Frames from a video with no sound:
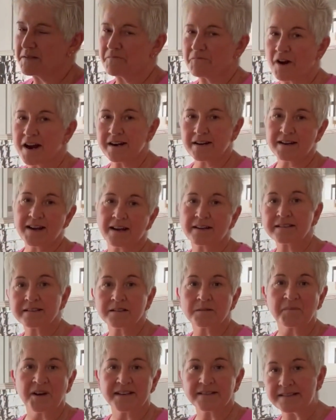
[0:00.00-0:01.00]
Right next
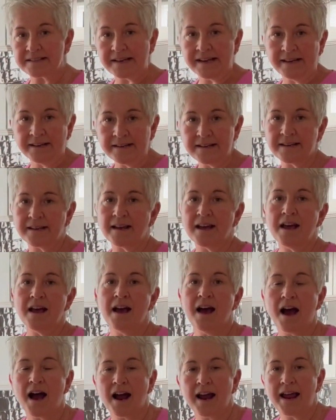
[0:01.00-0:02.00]
to my sink,
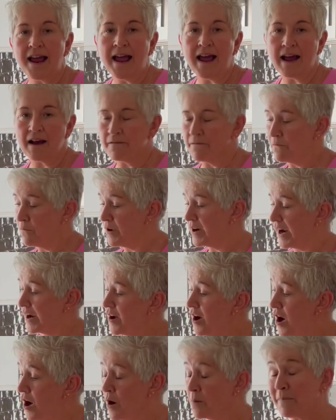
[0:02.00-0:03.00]
I have what I
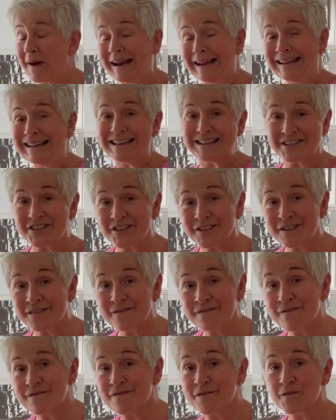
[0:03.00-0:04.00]
call my
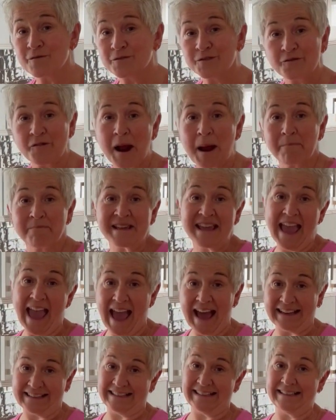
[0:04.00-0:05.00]
kitchen food scrap
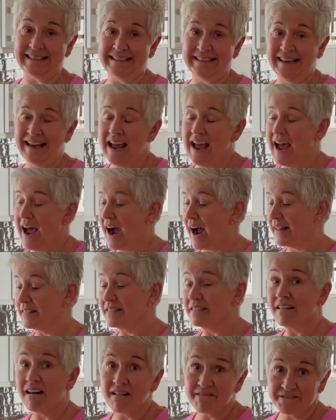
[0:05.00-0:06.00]
caddy. I
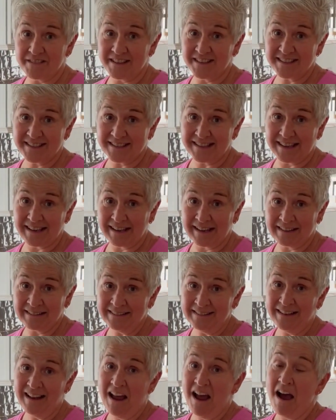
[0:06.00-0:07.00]
love this
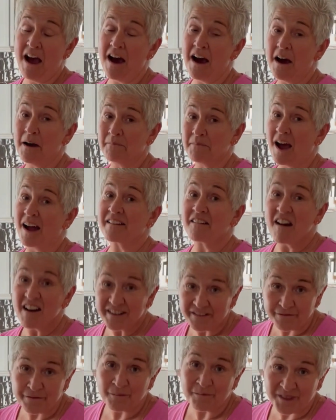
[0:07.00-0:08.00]
thing. I got
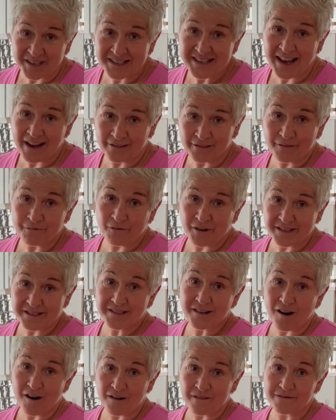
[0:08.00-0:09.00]
it from the town of
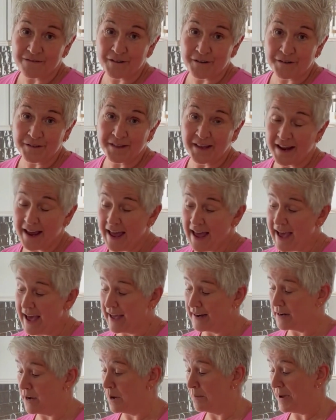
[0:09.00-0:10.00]
West Hartford. They
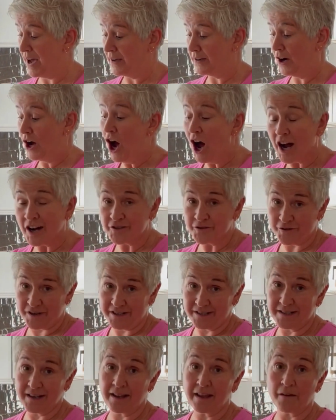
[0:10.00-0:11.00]
had about
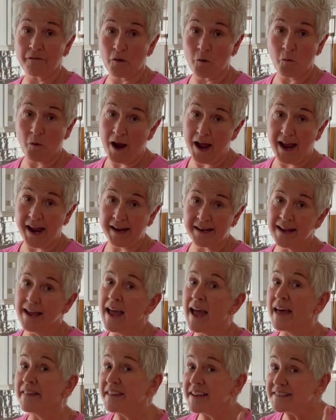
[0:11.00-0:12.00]
100 to give away,
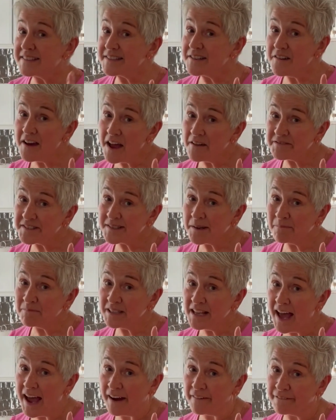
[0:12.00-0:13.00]
and they still have some
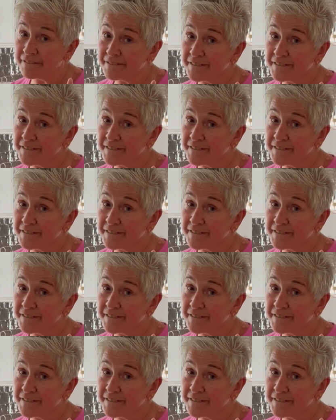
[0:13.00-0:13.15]
left.